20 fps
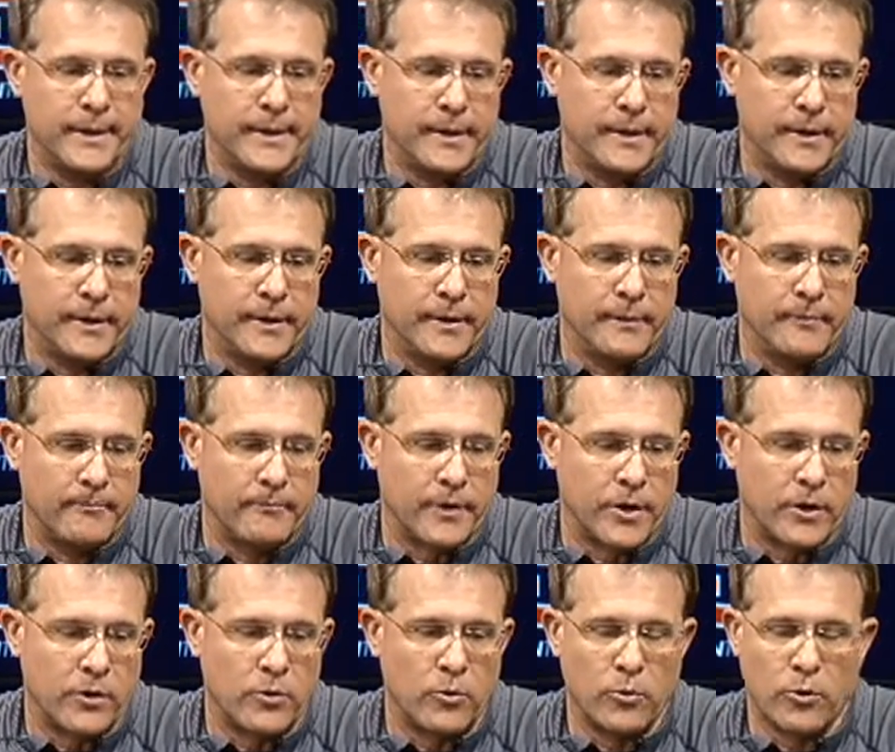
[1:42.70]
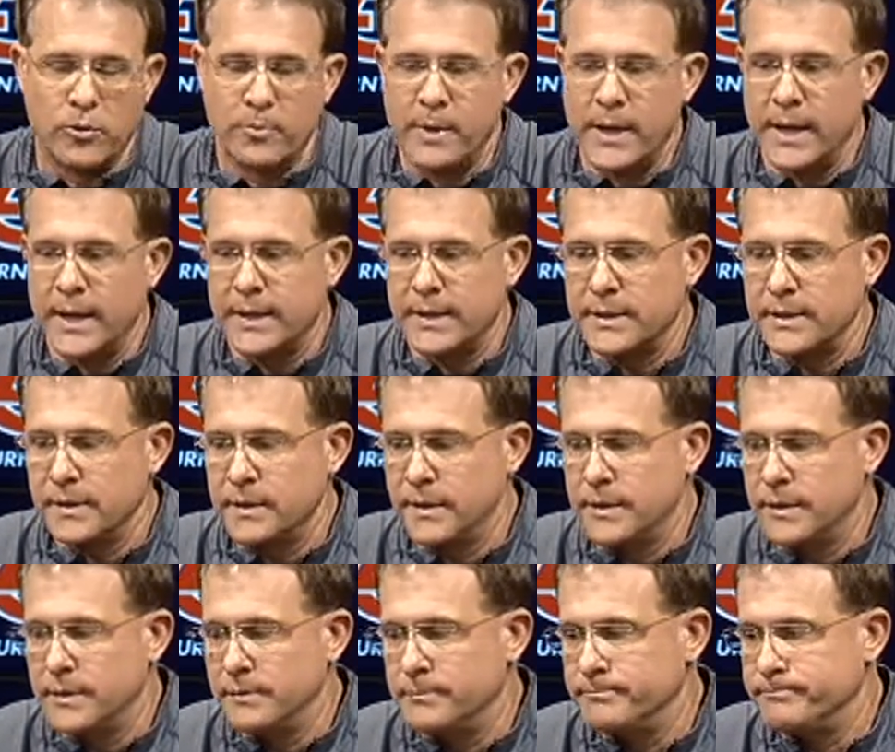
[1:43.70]
Um, our quarterback
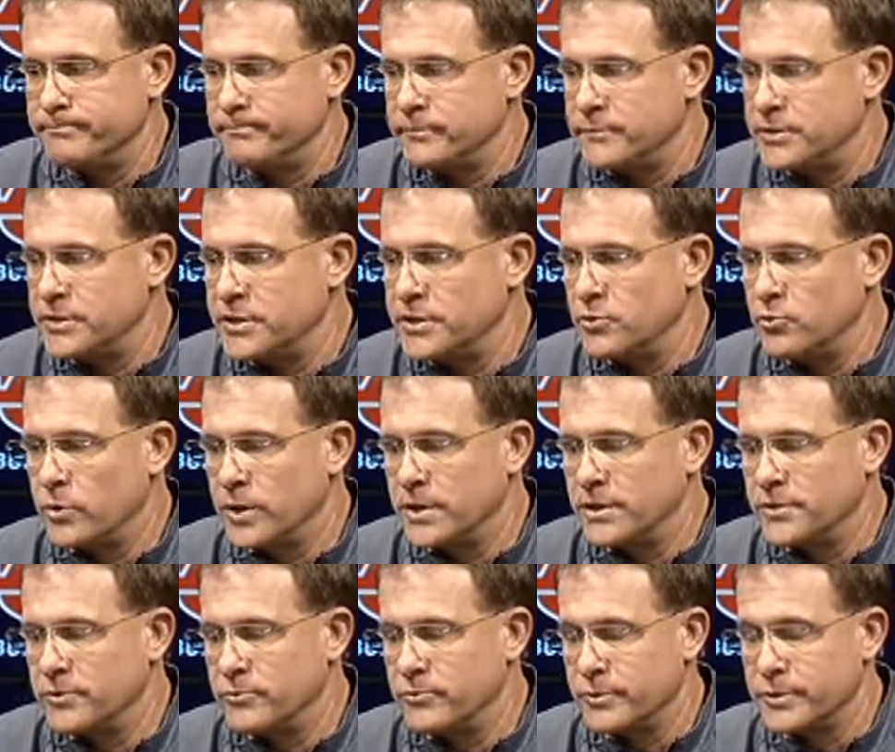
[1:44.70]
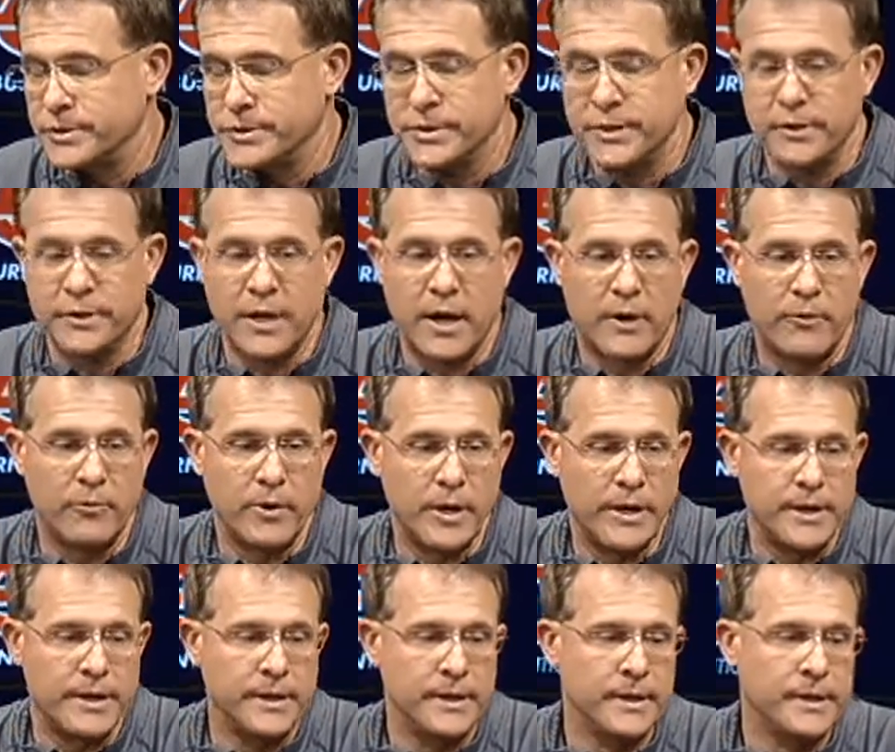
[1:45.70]
um, situation, we're still not
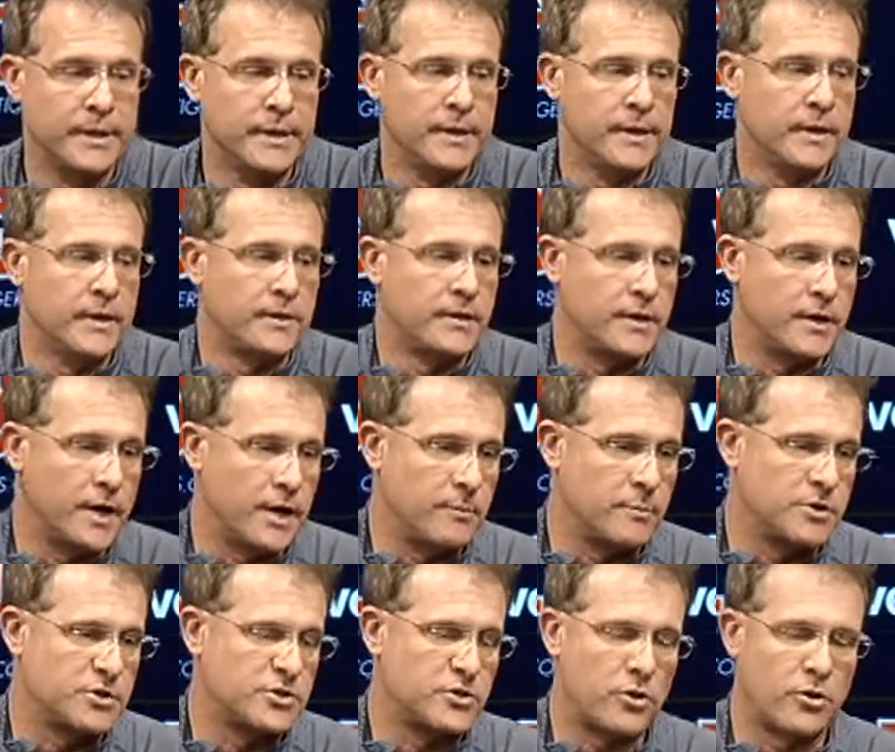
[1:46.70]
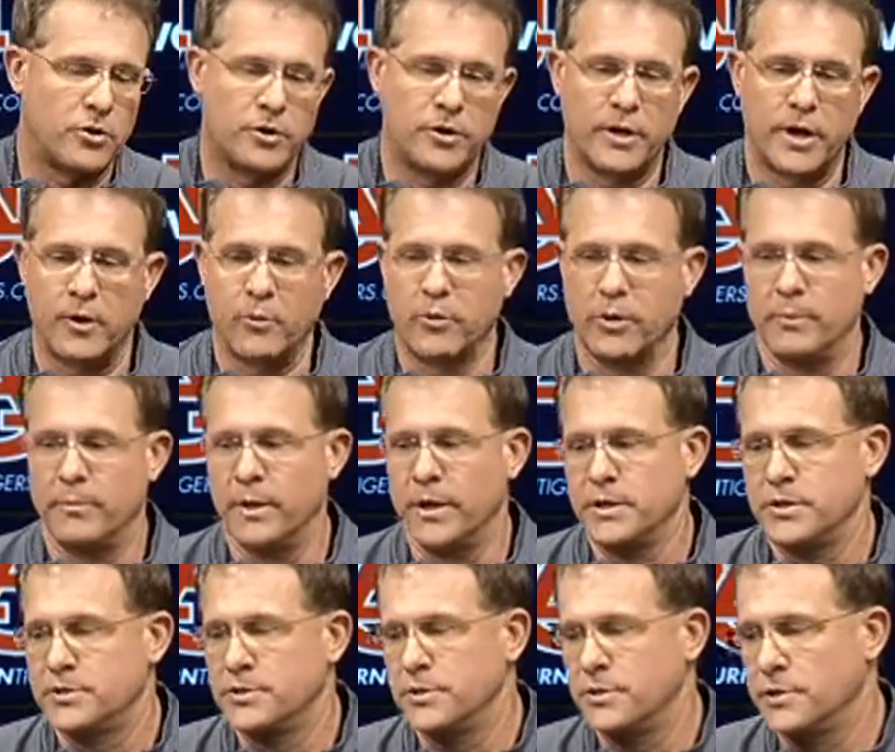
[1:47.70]
ready to name a starter. I want to
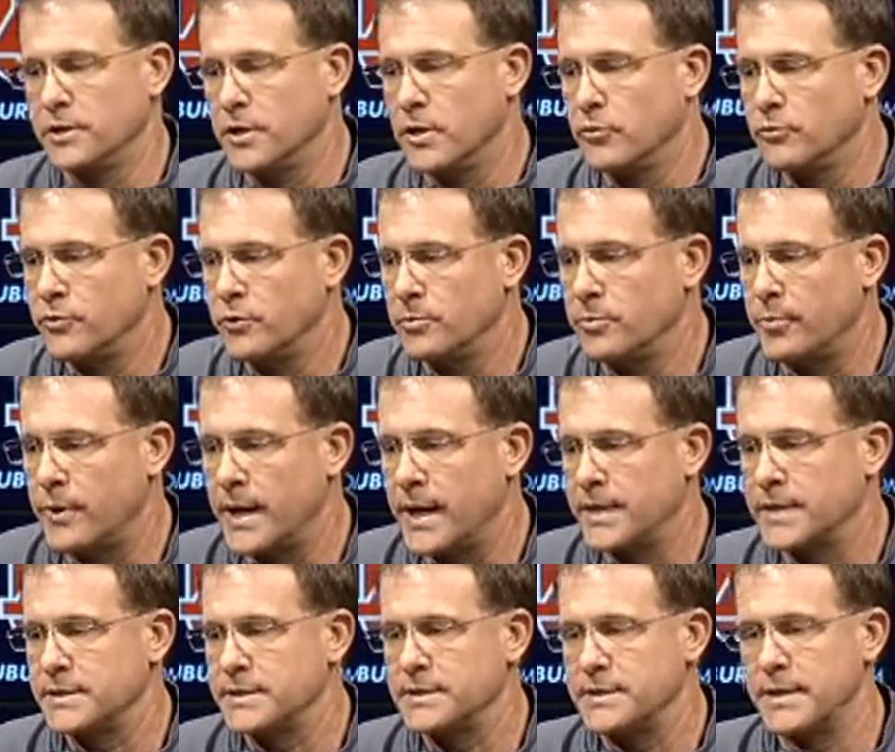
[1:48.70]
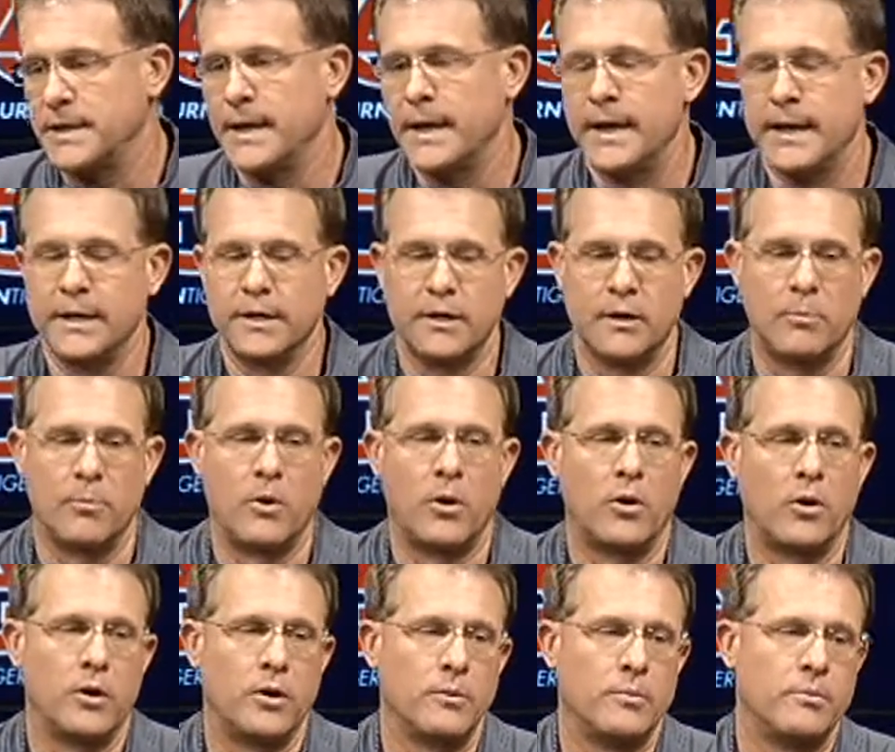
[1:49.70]
make sure and go through practice today and
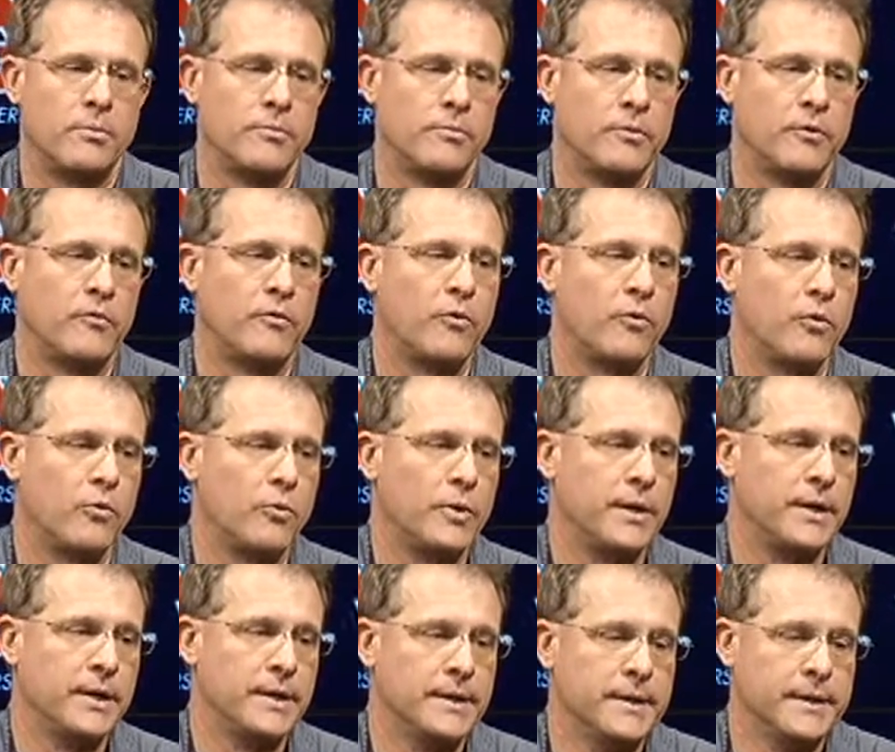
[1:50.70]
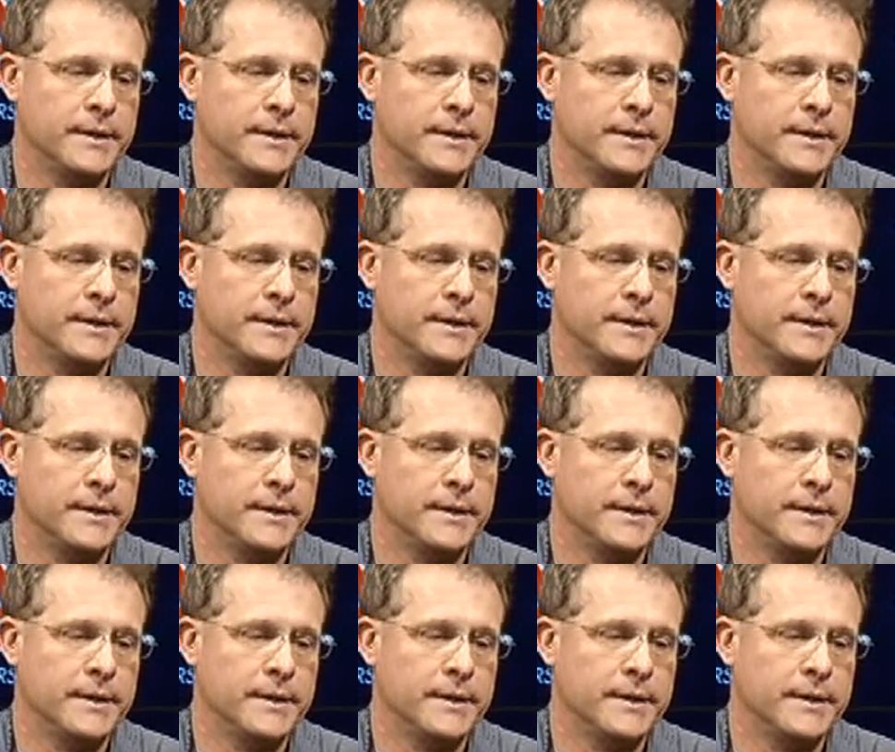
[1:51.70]
tomorrow before we